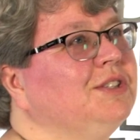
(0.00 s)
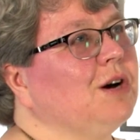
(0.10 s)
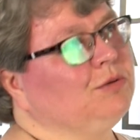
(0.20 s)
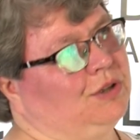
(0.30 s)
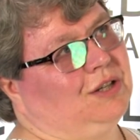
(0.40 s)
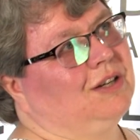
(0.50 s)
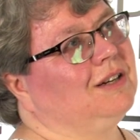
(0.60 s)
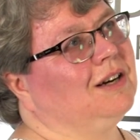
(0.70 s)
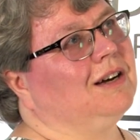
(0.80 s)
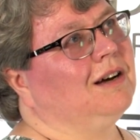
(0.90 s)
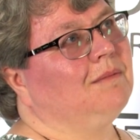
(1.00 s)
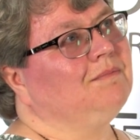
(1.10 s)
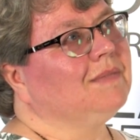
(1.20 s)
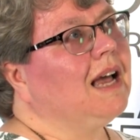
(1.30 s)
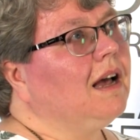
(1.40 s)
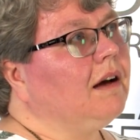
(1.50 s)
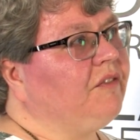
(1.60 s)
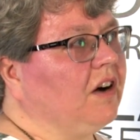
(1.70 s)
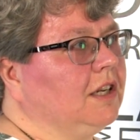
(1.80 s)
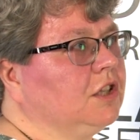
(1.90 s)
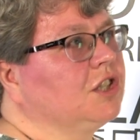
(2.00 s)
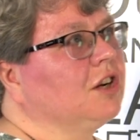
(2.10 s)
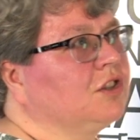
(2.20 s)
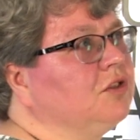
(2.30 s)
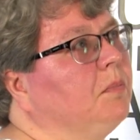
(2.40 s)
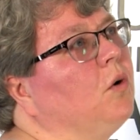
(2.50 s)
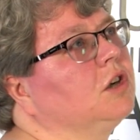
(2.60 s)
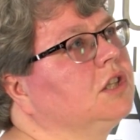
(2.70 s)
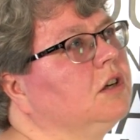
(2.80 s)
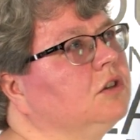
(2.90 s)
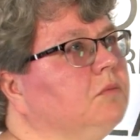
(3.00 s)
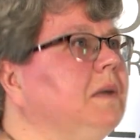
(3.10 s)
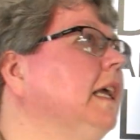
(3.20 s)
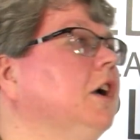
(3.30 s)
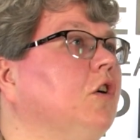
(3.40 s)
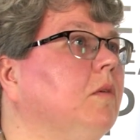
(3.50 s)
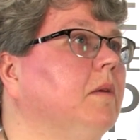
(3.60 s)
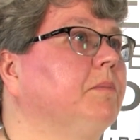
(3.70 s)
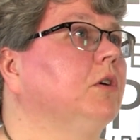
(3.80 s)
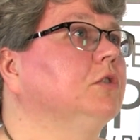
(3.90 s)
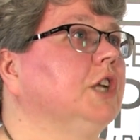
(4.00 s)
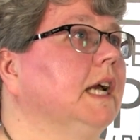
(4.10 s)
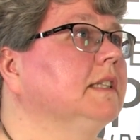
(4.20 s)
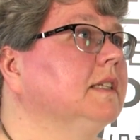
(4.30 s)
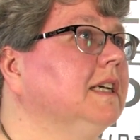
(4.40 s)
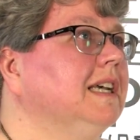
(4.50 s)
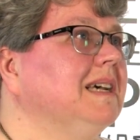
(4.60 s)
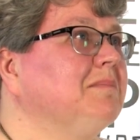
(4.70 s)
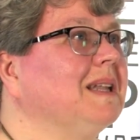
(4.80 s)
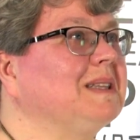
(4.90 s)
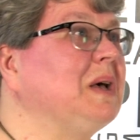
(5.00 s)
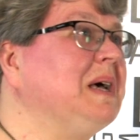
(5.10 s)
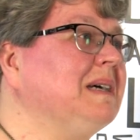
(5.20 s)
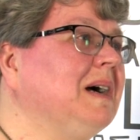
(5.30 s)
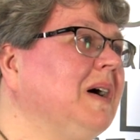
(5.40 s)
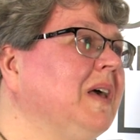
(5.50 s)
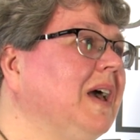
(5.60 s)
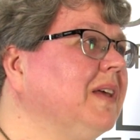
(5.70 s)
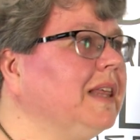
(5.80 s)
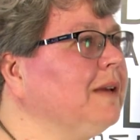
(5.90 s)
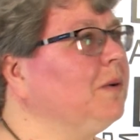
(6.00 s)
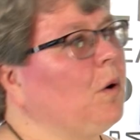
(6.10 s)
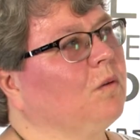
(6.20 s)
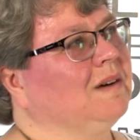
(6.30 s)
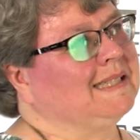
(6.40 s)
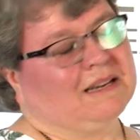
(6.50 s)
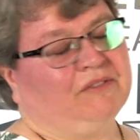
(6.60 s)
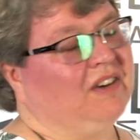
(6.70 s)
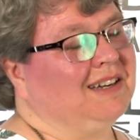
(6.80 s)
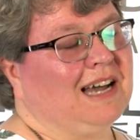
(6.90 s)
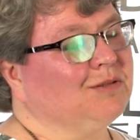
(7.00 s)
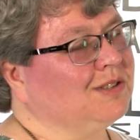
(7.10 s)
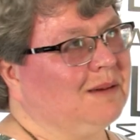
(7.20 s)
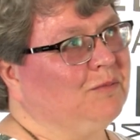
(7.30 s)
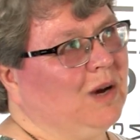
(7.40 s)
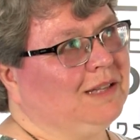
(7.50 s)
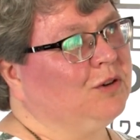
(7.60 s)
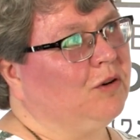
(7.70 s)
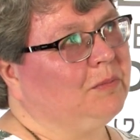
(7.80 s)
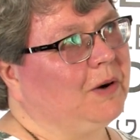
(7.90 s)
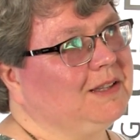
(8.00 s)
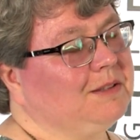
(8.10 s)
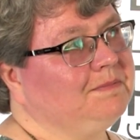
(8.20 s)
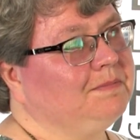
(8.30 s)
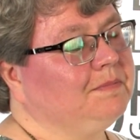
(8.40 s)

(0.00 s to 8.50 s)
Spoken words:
those financial supports to make common projects. But I think we always can find out some way to cooperate.